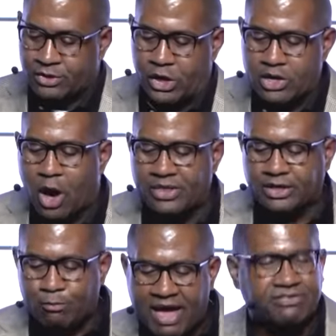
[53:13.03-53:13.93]
Do you know
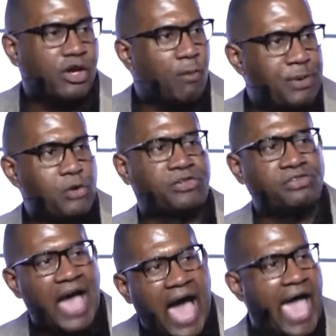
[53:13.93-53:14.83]
that domestic abuse
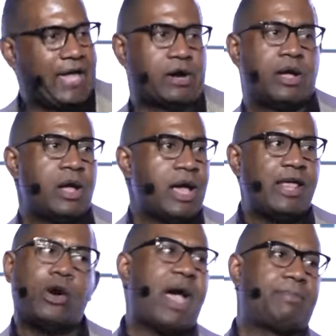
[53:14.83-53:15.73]
is higher
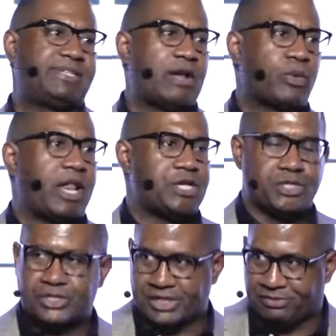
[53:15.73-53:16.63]
in cohabitating
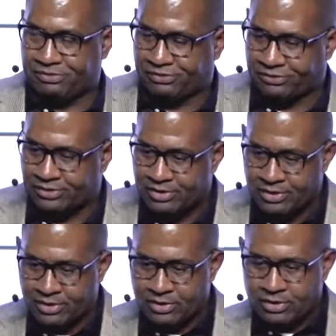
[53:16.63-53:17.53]
relationships?
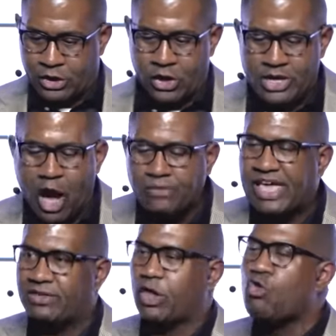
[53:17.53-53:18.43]
Do you know
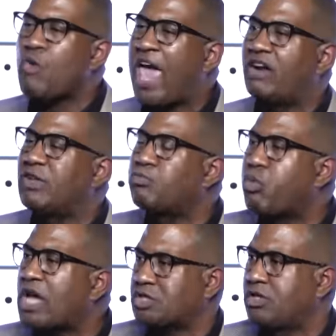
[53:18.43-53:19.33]
that the rate of
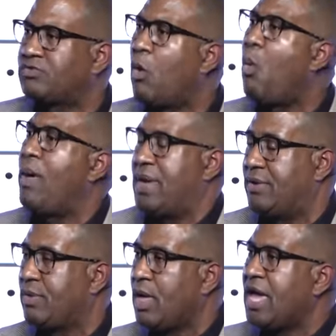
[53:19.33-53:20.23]
depression for
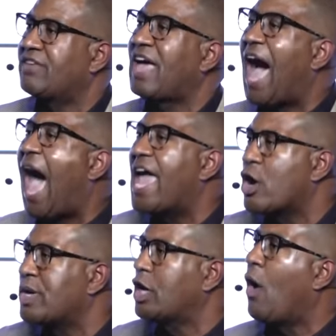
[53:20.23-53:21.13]
women is
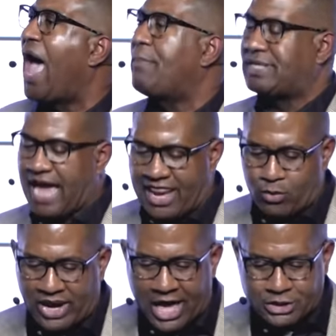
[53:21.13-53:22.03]
higher in
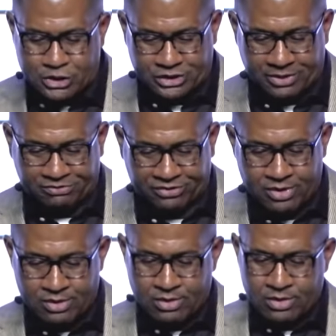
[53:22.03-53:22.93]
cohabitating relationships?